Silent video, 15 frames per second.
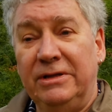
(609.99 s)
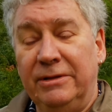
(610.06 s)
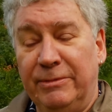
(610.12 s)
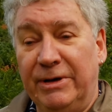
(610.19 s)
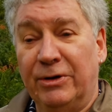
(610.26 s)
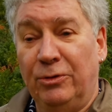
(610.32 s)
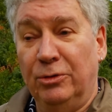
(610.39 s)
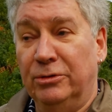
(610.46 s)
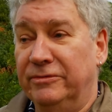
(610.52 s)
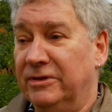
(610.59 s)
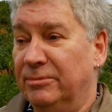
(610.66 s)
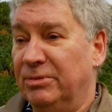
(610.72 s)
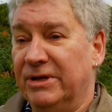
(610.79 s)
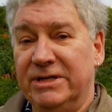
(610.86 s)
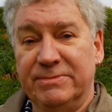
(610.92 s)
They weren't all over
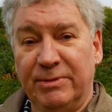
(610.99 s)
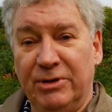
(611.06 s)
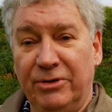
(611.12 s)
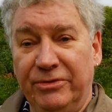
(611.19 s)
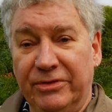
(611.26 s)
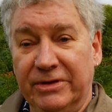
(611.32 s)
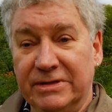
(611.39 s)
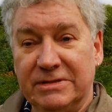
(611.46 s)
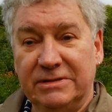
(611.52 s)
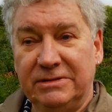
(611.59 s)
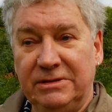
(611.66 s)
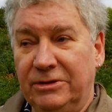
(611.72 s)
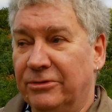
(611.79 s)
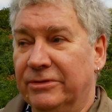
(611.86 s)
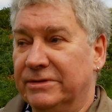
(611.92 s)
the place beyond this.
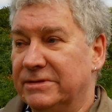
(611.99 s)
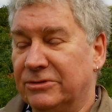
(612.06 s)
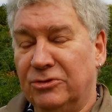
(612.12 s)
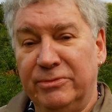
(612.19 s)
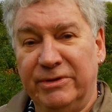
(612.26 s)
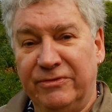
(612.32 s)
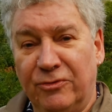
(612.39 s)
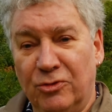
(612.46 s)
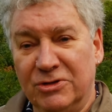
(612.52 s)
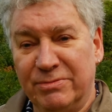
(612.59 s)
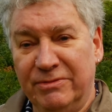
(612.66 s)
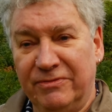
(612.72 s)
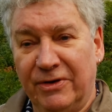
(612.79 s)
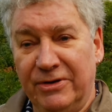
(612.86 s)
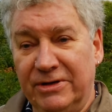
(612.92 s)
There's Roman forts
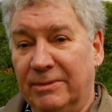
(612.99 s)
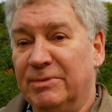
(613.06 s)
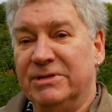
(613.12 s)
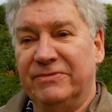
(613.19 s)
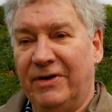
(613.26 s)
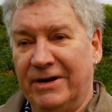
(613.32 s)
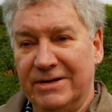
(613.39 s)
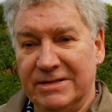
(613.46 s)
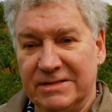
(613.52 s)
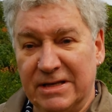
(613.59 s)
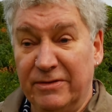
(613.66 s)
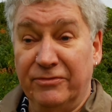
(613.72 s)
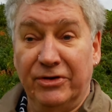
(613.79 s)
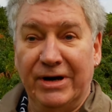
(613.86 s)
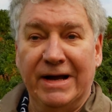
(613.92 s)
been found up as far as
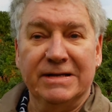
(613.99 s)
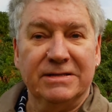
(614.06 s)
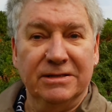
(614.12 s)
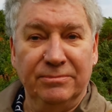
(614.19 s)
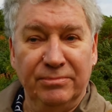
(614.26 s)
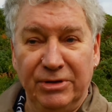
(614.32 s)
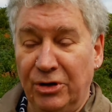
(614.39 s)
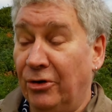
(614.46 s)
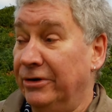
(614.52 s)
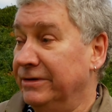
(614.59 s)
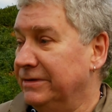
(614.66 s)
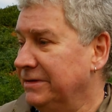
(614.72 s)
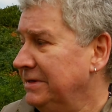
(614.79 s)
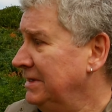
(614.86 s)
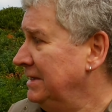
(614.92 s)
Inverness and
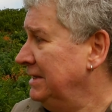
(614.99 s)
beyond,